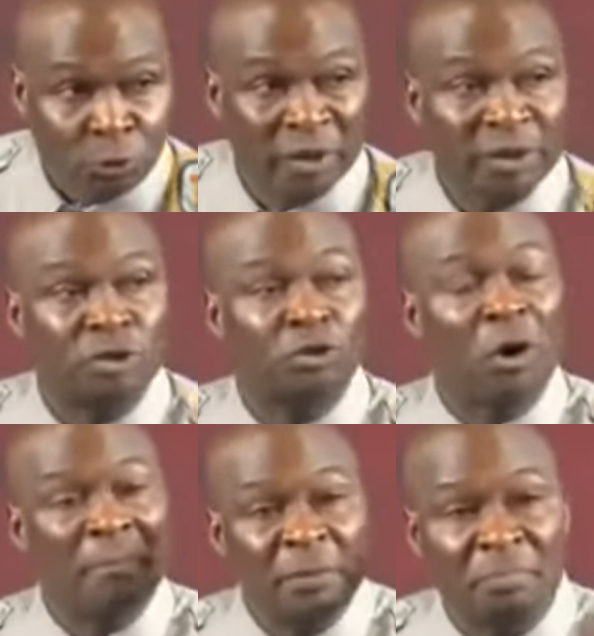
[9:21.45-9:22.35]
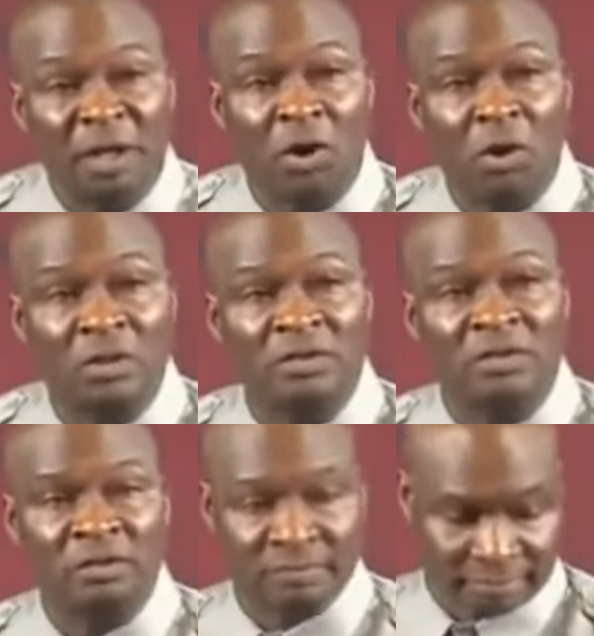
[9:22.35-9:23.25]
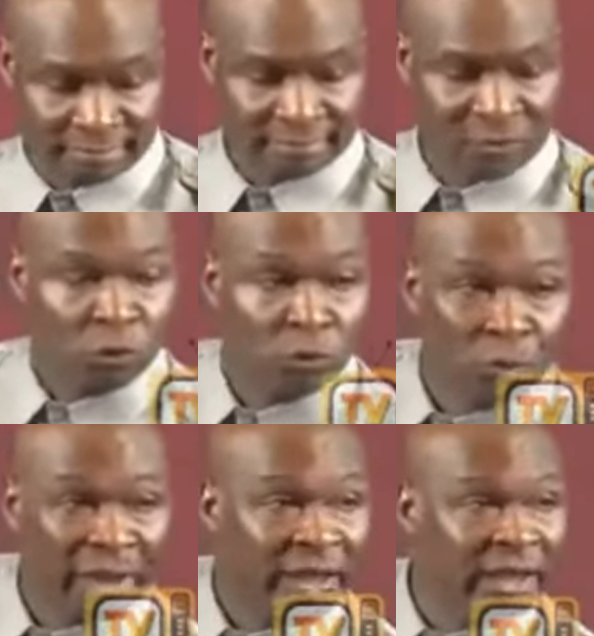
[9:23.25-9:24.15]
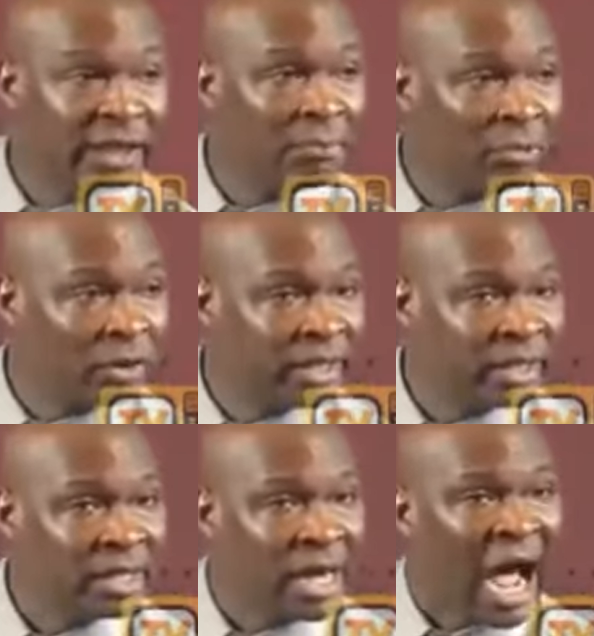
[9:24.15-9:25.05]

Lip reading: We drum it because we need the money,